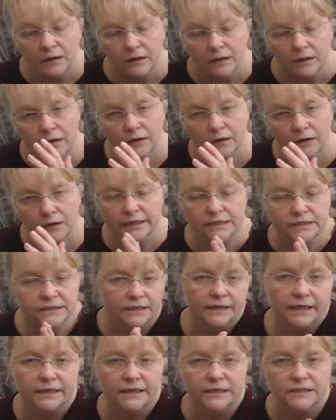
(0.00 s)
Okay, so
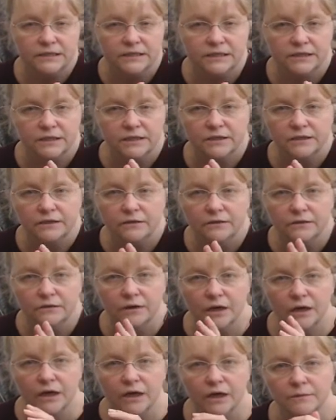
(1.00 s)
let's do
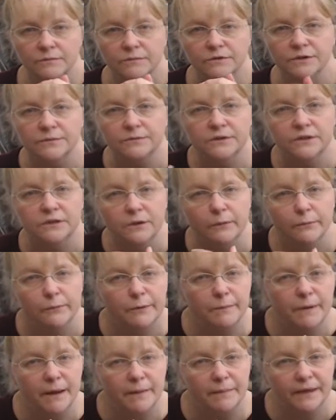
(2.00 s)
something that we
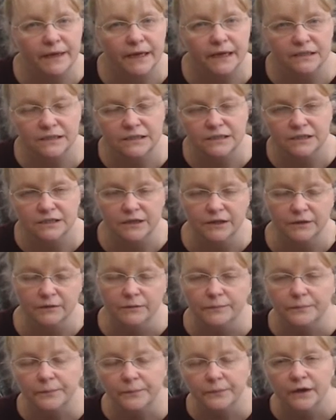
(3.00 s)
might be asked to do.
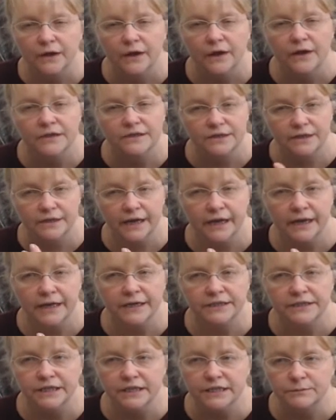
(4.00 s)
So the
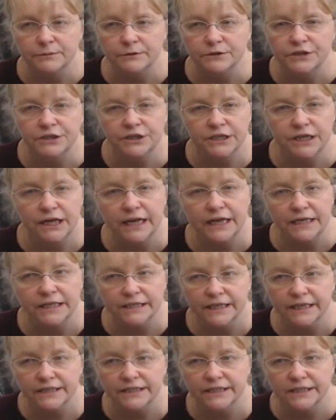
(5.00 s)
NHS want you to collect
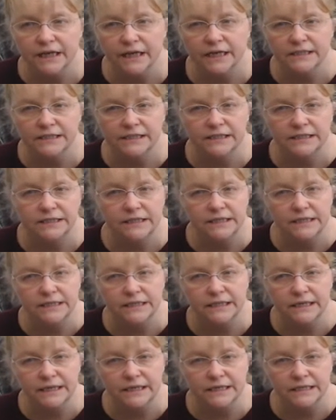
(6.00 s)
data and
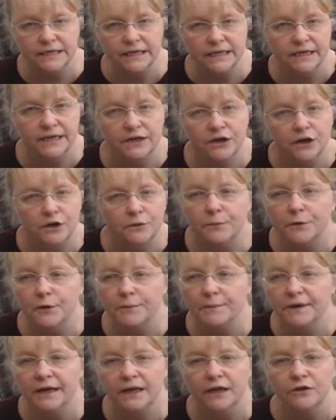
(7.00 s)
statistics in an
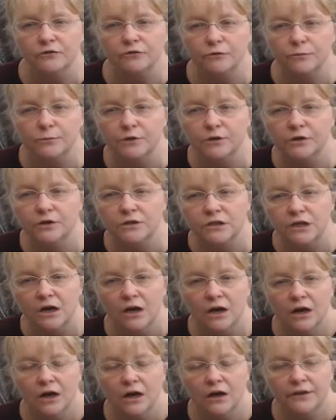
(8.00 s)
upcoming health report
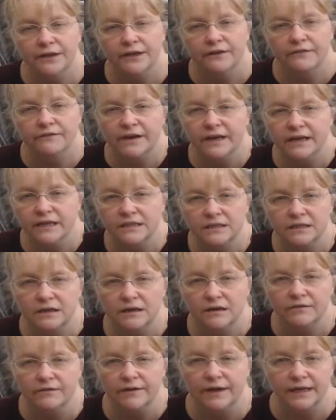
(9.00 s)
on the effects
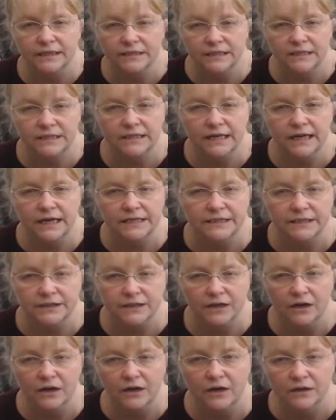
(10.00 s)
of exercise on the
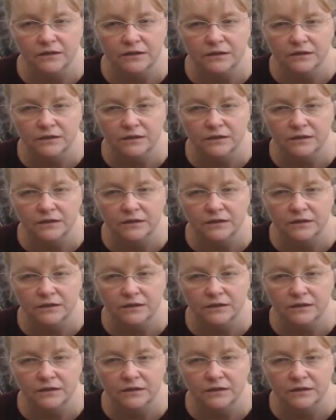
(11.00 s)
heart.